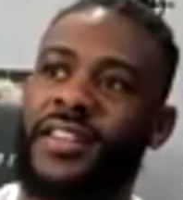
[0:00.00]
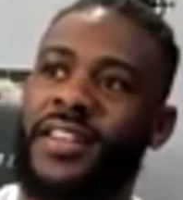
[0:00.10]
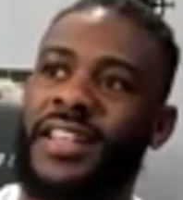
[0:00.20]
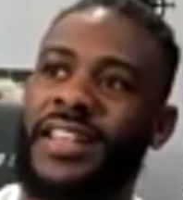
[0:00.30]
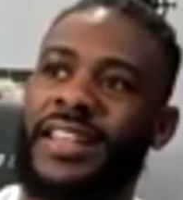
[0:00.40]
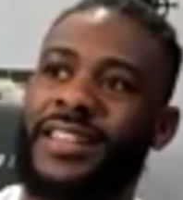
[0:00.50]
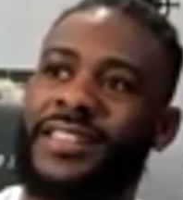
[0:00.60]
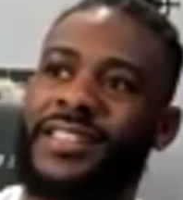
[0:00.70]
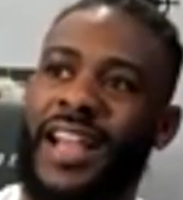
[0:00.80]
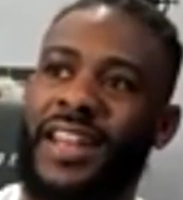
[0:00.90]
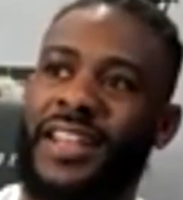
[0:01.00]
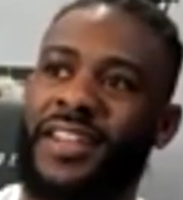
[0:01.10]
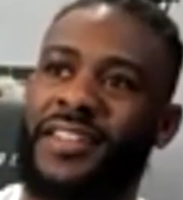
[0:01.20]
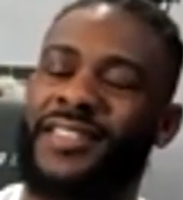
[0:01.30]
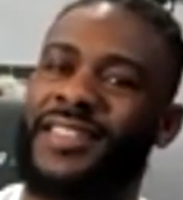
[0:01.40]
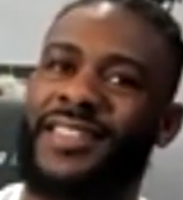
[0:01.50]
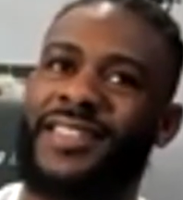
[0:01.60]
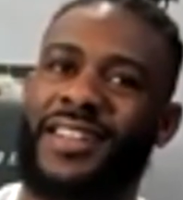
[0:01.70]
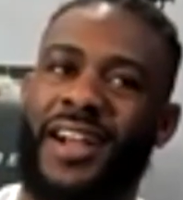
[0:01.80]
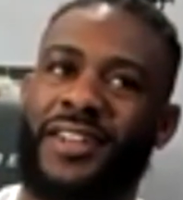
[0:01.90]
literally signing
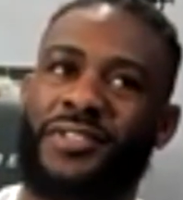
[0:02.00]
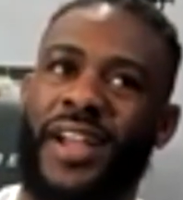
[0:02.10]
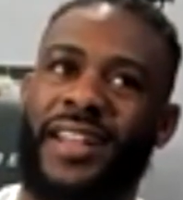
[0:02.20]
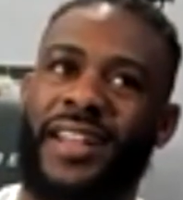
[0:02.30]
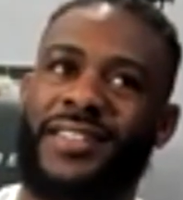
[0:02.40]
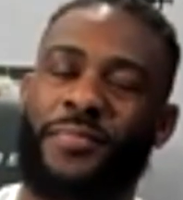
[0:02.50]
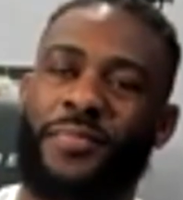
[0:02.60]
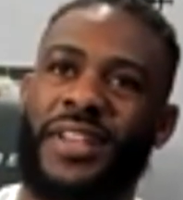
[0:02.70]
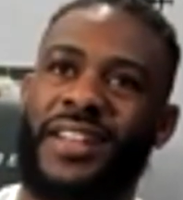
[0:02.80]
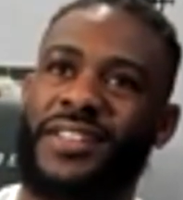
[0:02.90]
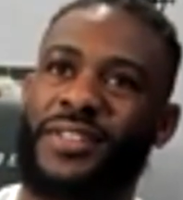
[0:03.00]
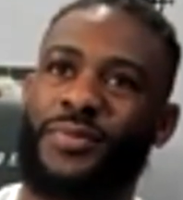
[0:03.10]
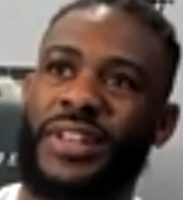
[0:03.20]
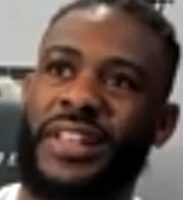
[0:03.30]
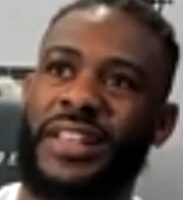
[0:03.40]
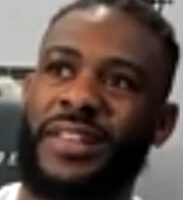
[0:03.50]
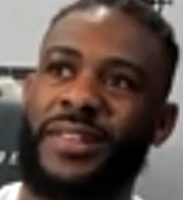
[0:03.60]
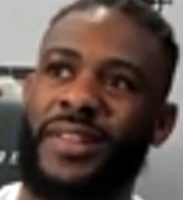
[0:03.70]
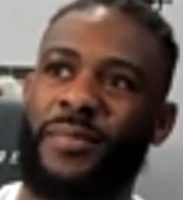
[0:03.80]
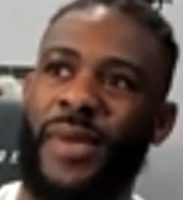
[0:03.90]
the contract to me doesn't
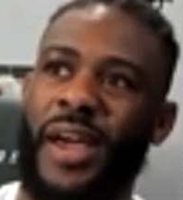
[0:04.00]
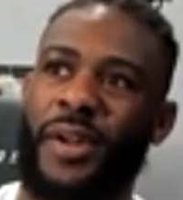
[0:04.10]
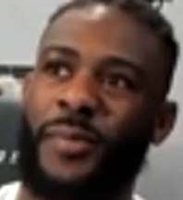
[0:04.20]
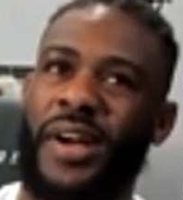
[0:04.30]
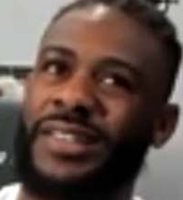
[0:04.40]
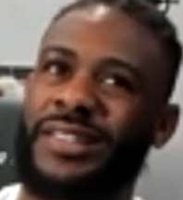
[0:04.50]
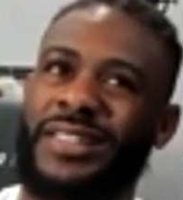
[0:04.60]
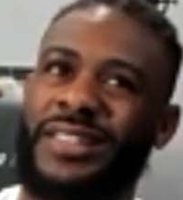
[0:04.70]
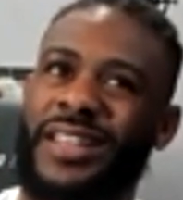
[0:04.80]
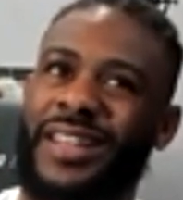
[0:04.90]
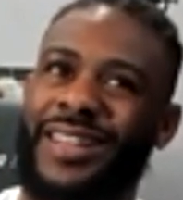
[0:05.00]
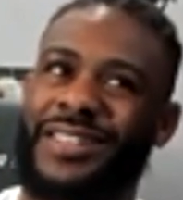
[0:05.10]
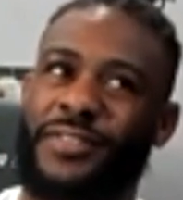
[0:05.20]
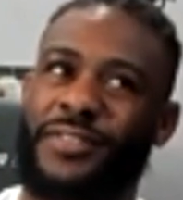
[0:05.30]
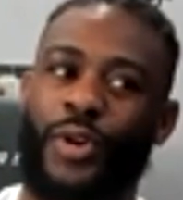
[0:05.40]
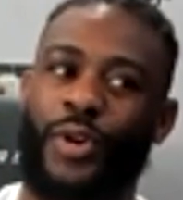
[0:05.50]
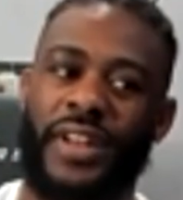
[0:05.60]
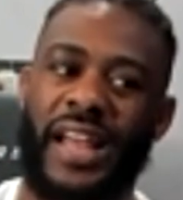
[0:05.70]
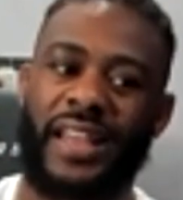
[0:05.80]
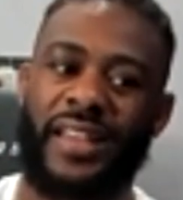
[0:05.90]
really matter much. It's just
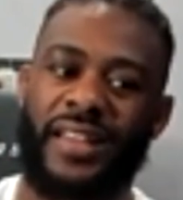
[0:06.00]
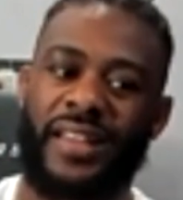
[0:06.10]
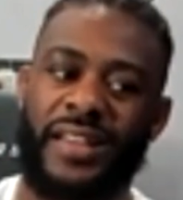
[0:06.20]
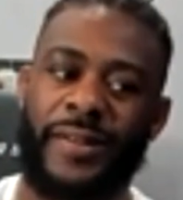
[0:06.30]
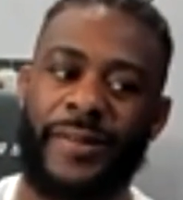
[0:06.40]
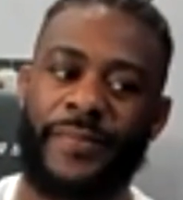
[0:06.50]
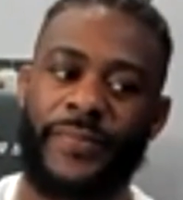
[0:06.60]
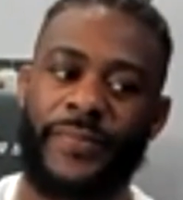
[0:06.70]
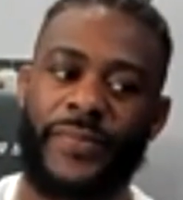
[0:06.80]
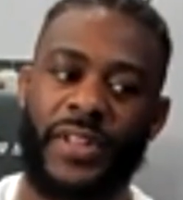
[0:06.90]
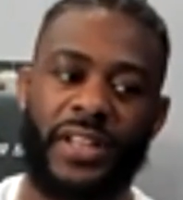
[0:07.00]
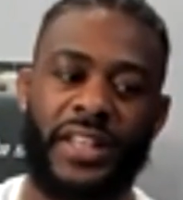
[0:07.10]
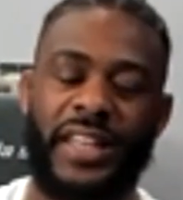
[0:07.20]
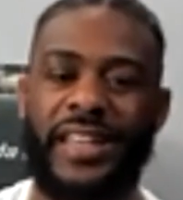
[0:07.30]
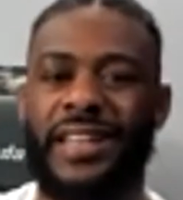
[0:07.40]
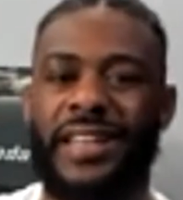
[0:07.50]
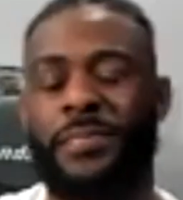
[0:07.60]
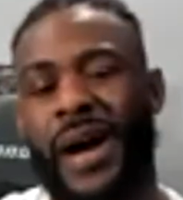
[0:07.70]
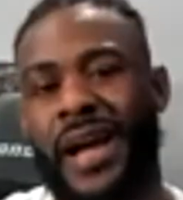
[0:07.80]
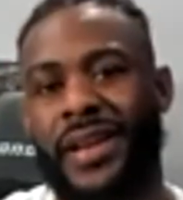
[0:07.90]
more of a like
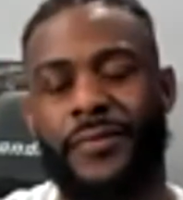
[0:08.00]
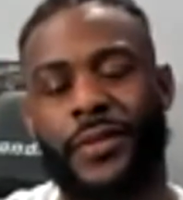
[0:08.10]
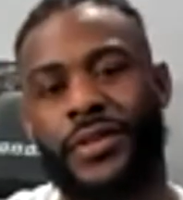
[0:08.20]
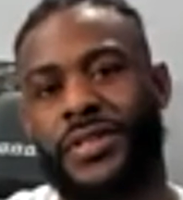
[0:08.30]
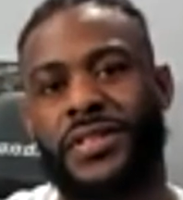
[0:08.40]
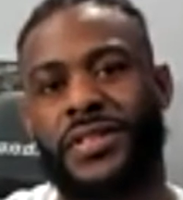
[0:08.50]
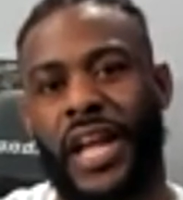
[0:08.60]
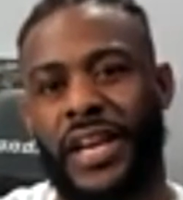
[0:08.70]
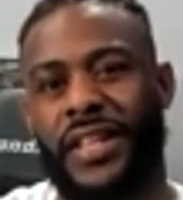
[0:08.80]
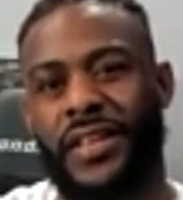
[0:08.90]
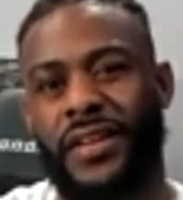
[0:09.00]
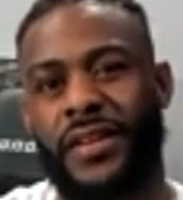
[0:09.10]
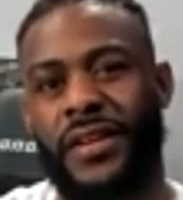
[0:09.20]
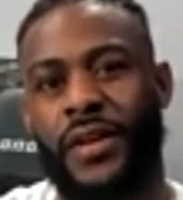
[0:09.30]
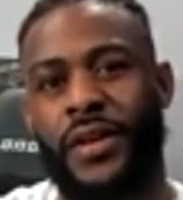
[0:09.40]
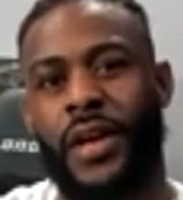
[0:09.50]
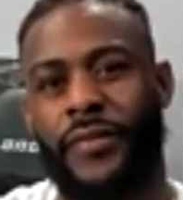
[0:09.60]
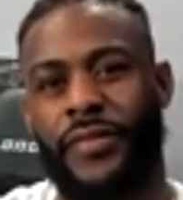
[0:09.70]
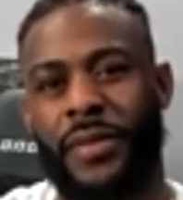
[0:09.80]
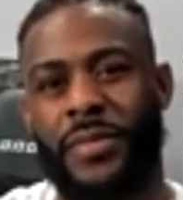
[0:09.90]
legally binding versus anything
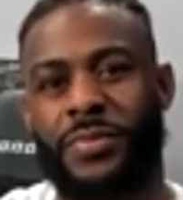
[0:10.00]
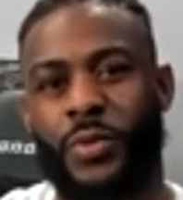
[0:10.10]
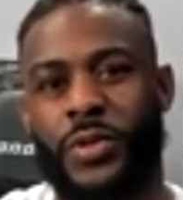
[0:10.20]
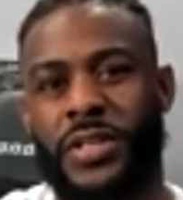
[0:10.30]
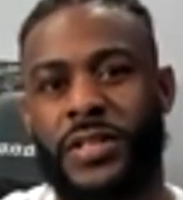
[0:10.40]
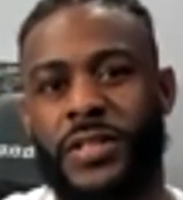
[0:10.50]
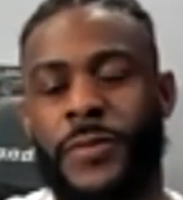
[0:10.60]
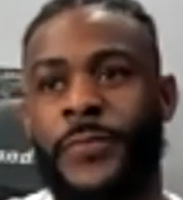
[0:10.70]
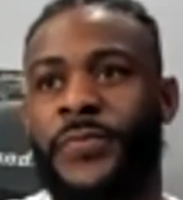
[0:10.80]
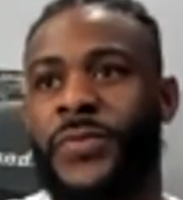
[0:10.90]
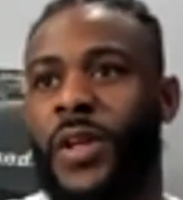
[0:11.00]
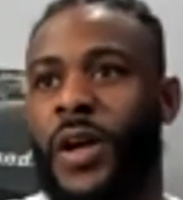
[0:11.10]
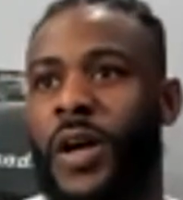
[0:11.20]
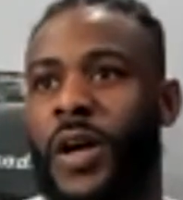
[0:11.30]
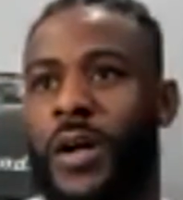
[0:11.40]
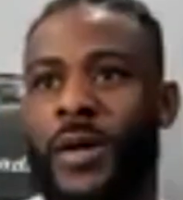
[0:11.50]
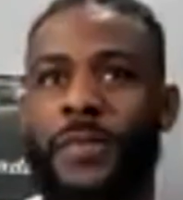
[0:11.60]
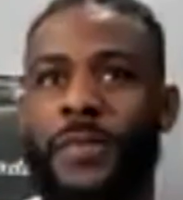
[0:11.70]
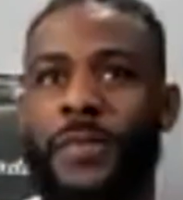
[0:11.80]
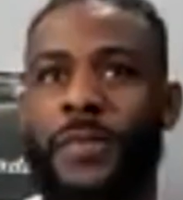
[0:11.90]
if that makes more sense. Mm-hmm.
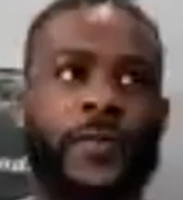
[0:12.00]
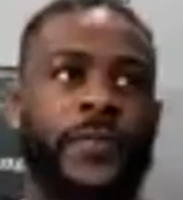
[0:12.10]
Um,